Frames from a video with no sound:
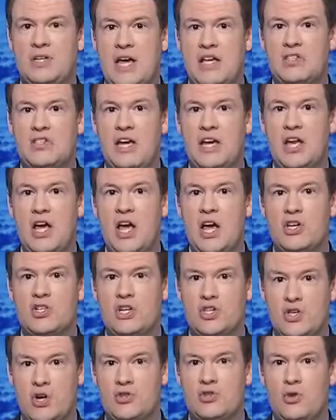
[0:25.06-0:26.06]
testing.
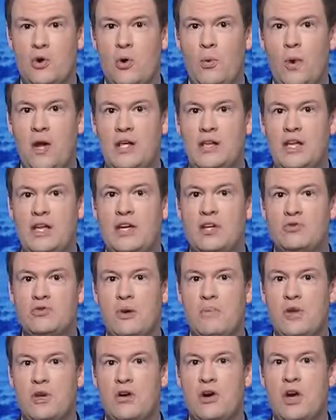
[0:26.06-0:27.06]
She's also a weekly
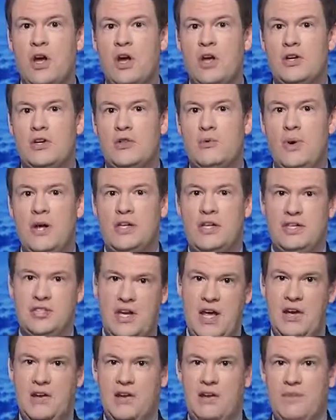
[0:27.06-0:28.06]
contributor to the Weekly
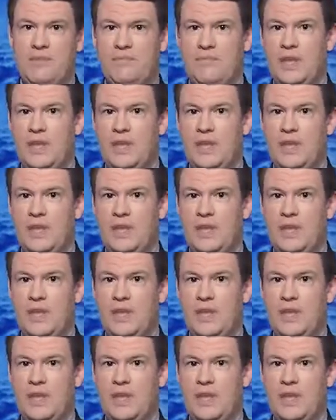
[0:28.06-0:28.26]
Standard.